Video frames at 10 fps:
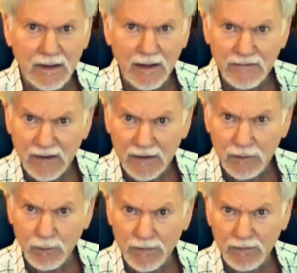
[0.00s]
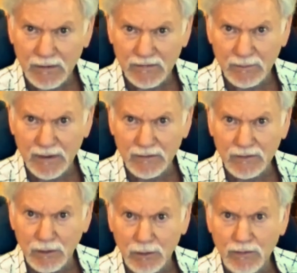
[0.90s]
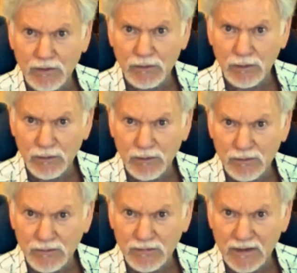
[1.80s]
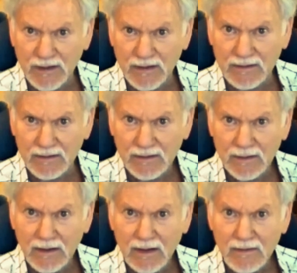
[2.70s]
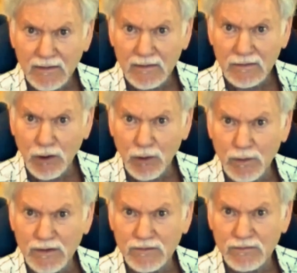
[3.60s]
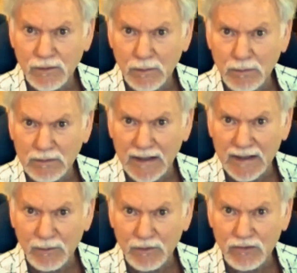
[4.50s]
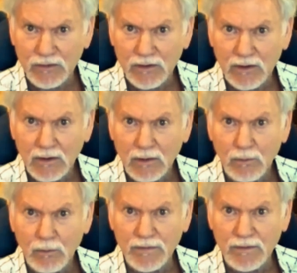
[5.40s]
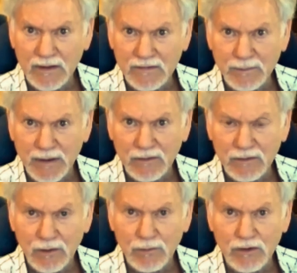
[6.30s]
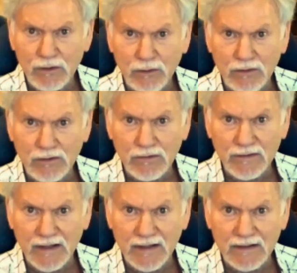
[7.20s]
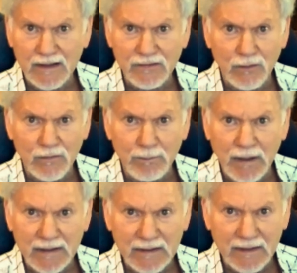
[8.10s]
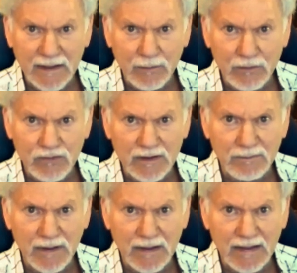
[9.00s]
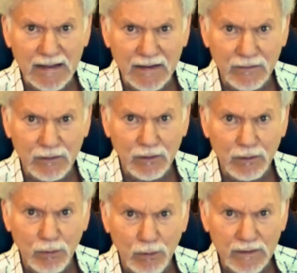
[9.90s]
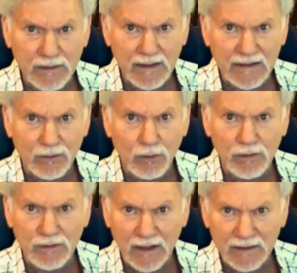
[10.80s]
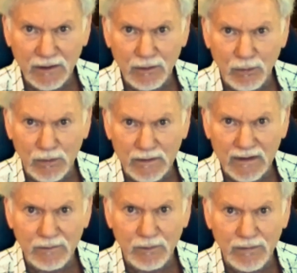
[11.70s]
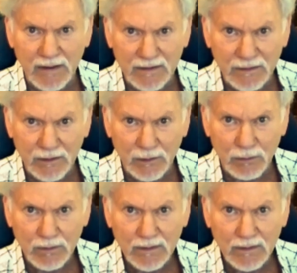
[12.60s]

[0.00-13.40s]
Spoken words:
I'll tell you what there is about no that you don't understand. No is verbal language. What there is about no that you don't understand is all the body language that may either coordinate or not coordinate with that no.